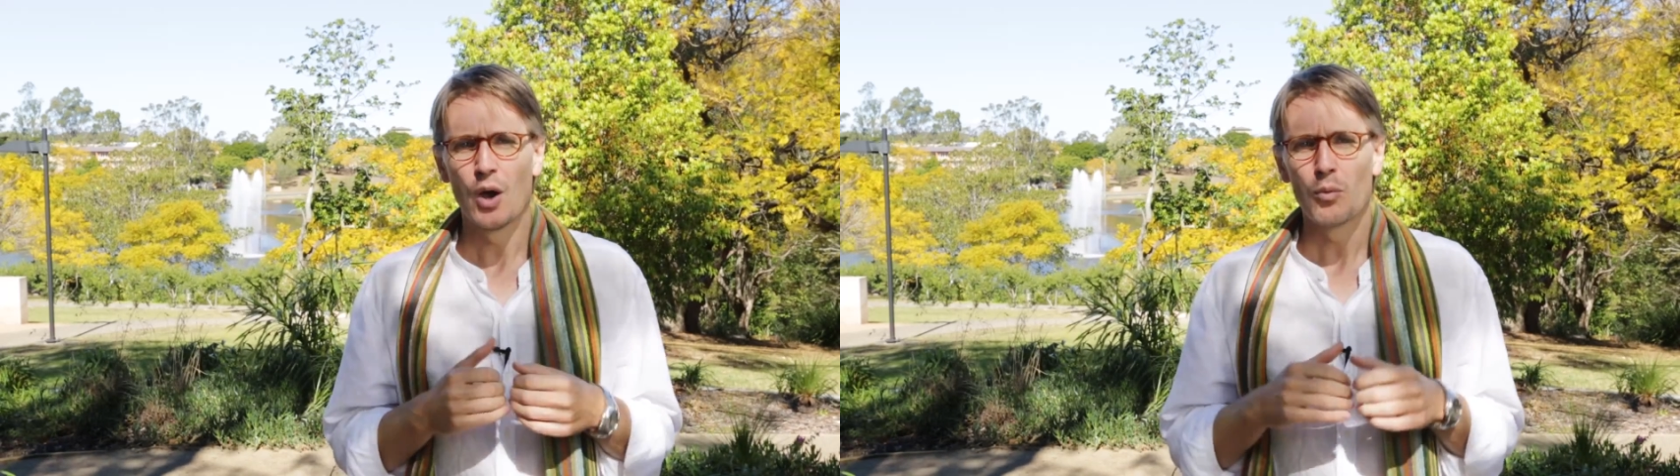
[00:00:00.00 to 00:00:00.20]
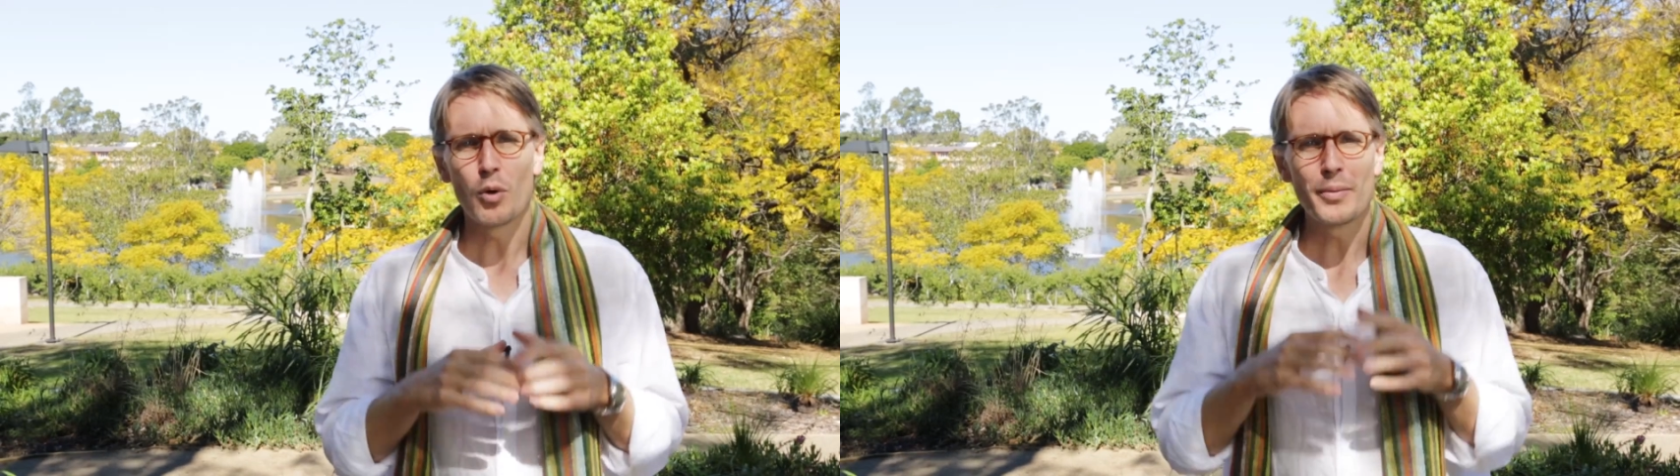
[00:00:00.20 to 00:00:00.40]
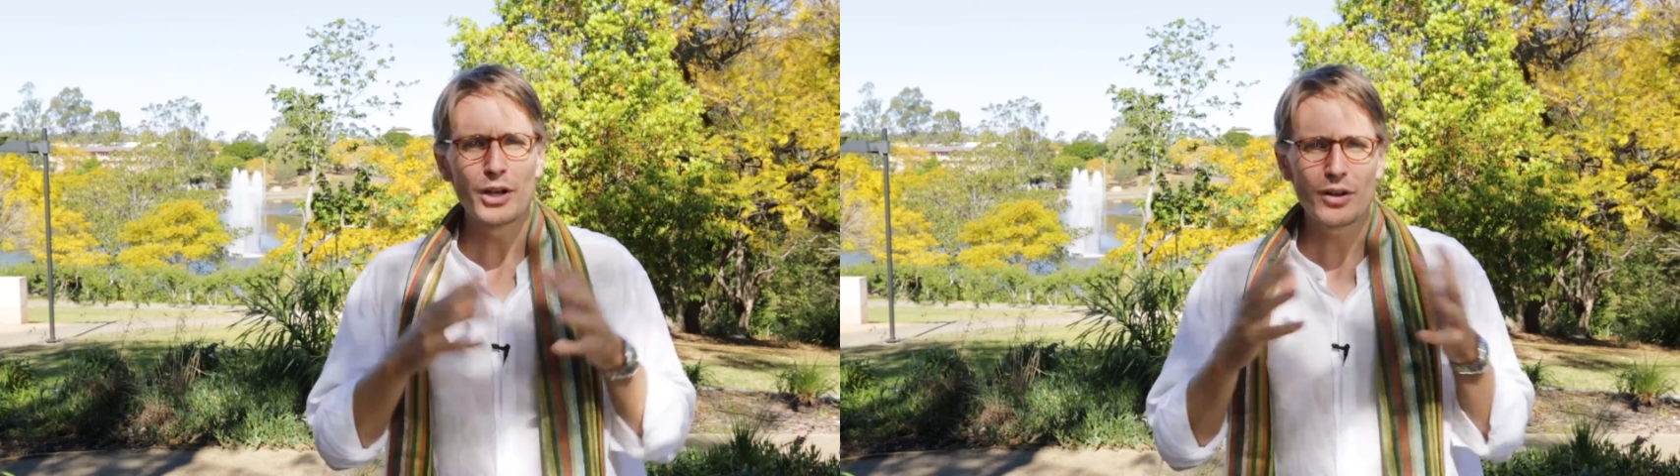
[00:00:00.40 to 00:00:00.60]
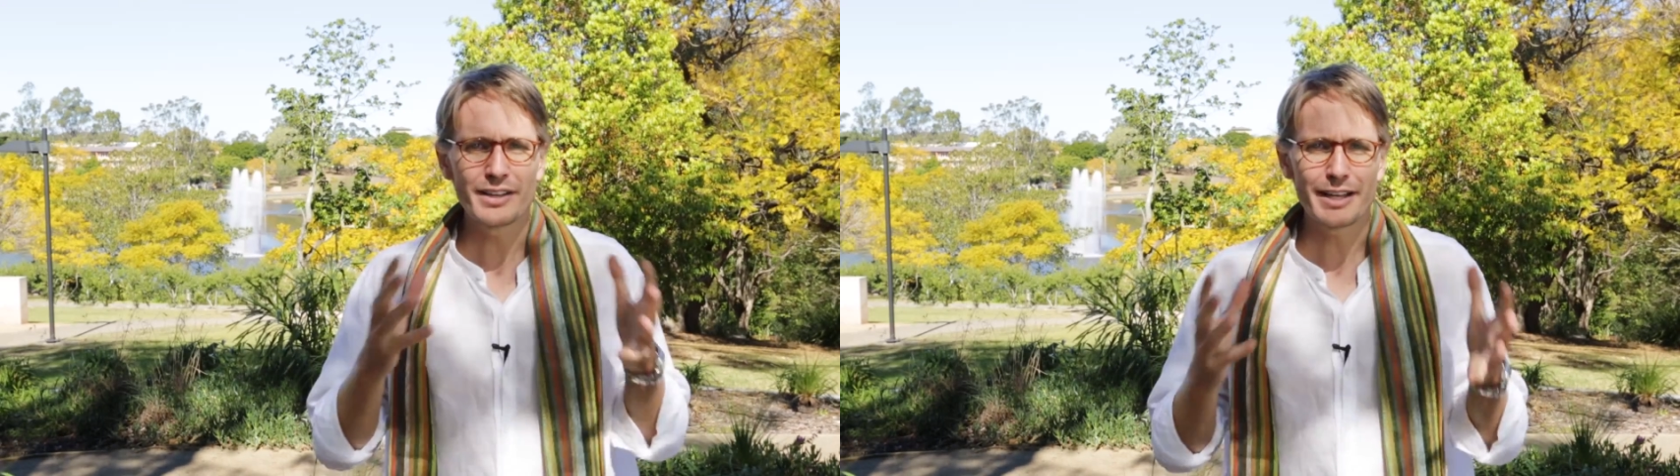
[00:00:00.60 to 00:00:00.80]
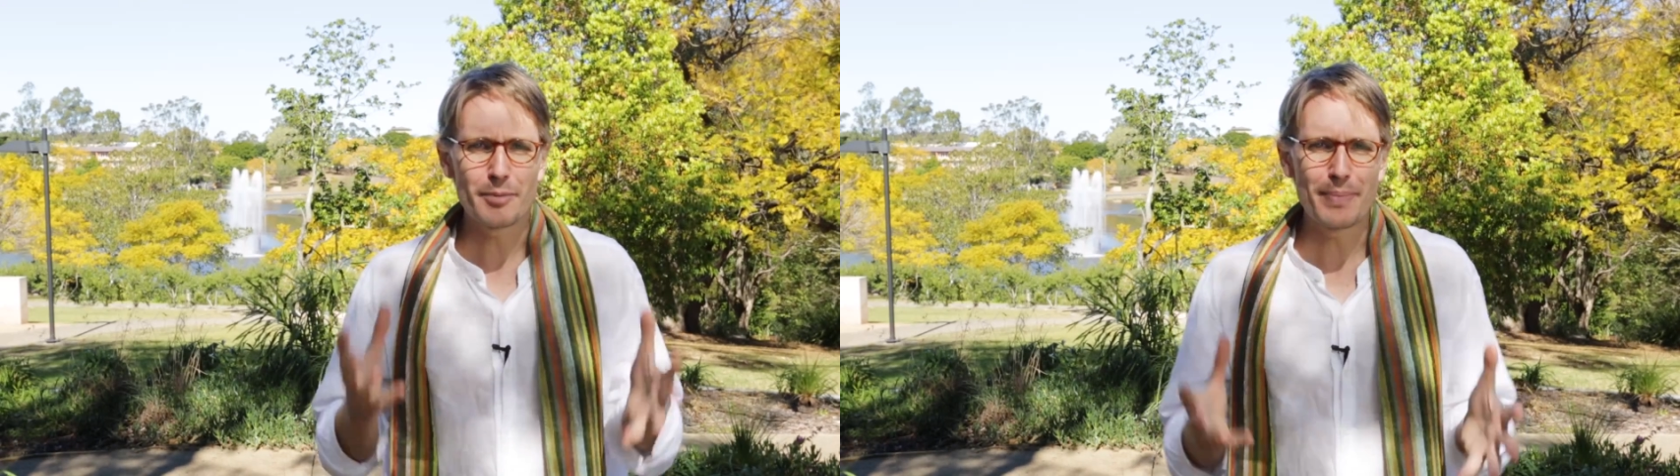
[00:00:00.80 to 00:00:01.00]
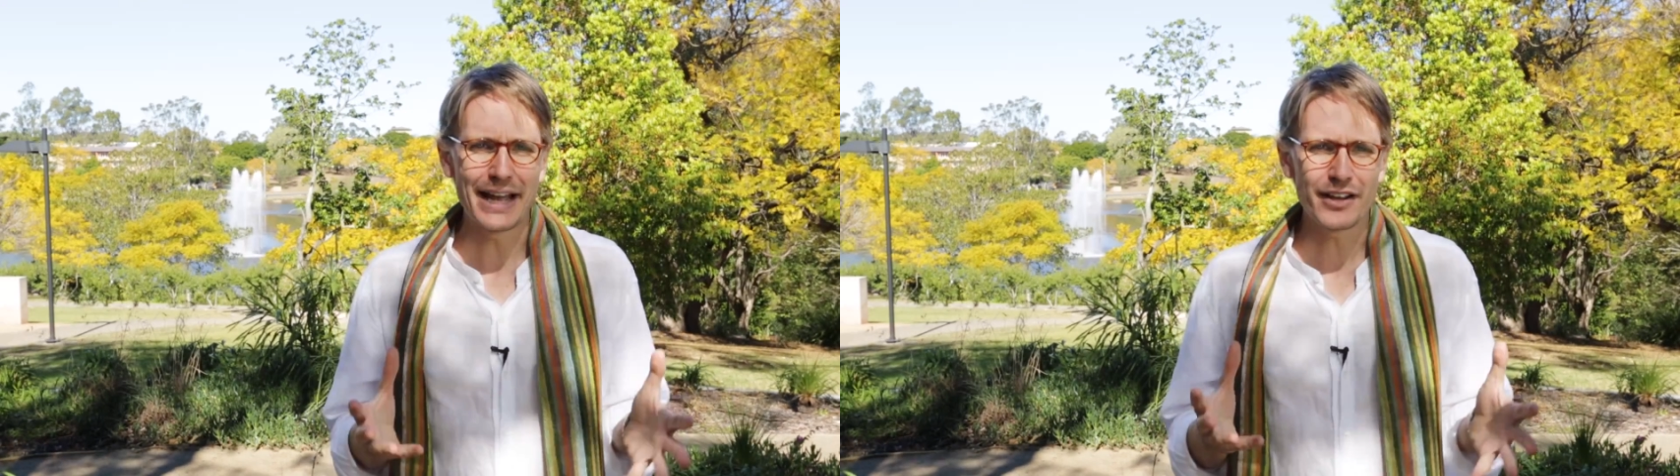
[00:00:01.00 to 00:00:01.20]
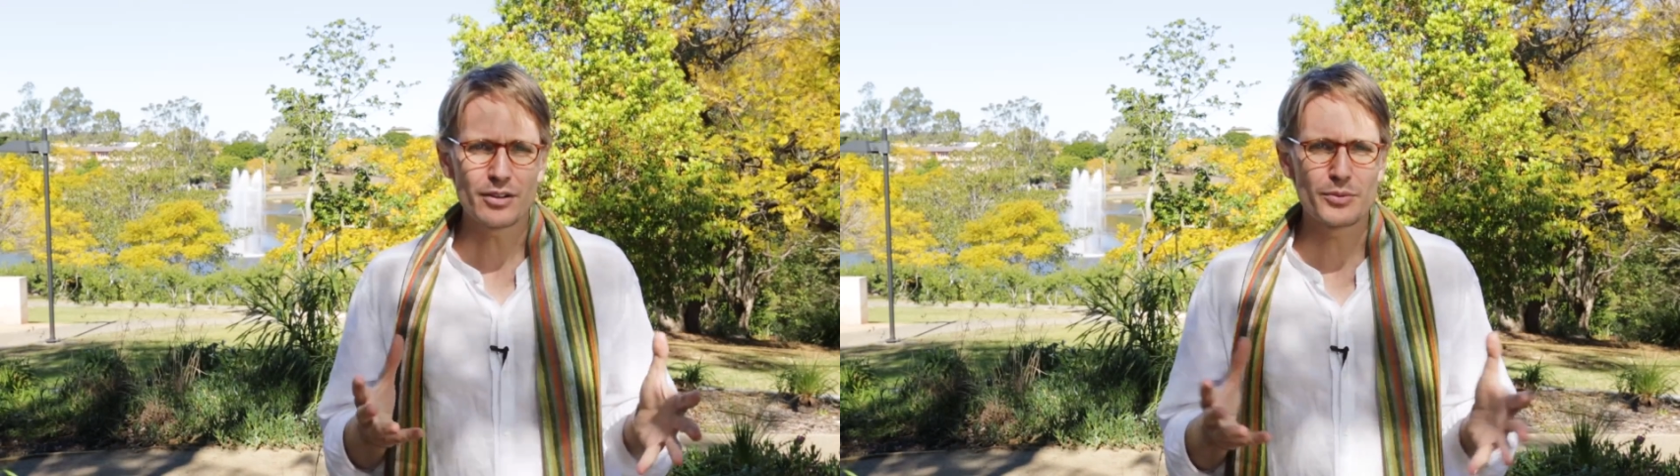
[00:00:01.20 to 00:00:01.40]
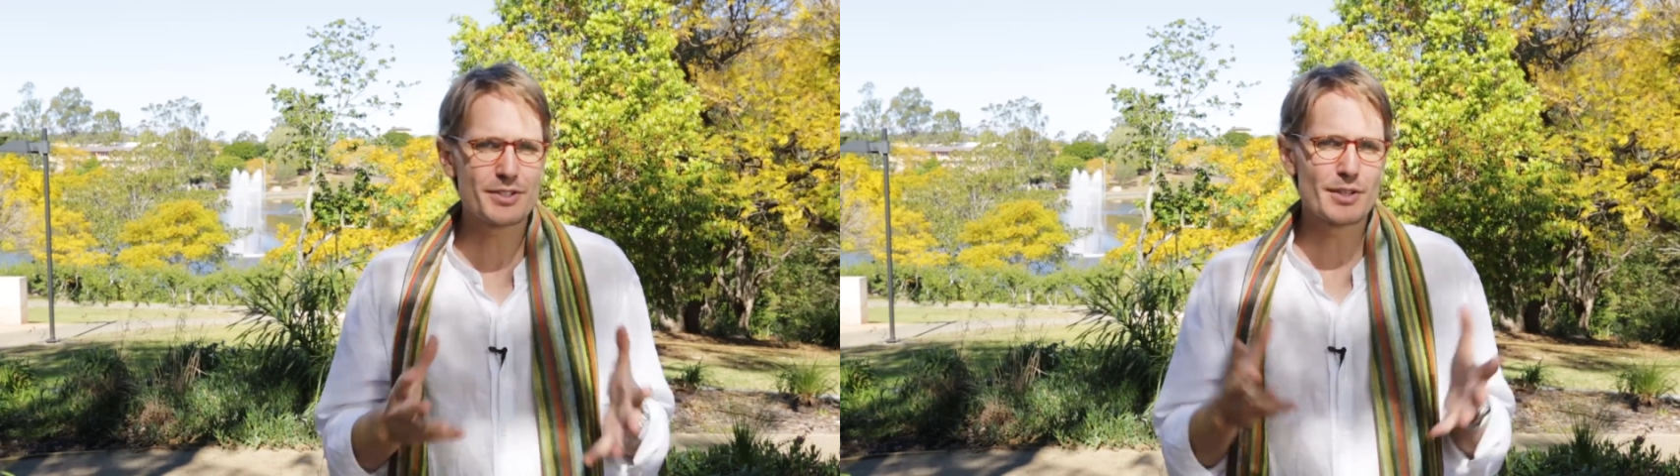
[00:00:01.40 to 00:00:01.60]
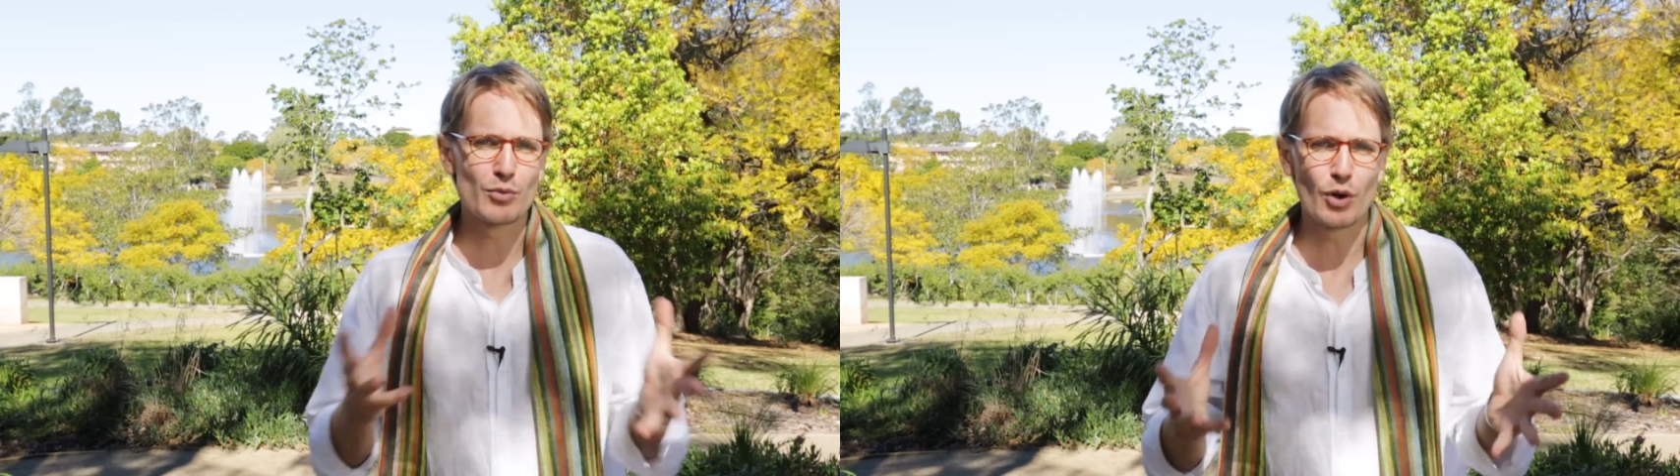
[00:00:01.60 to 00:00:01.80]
What may look like a paddock with some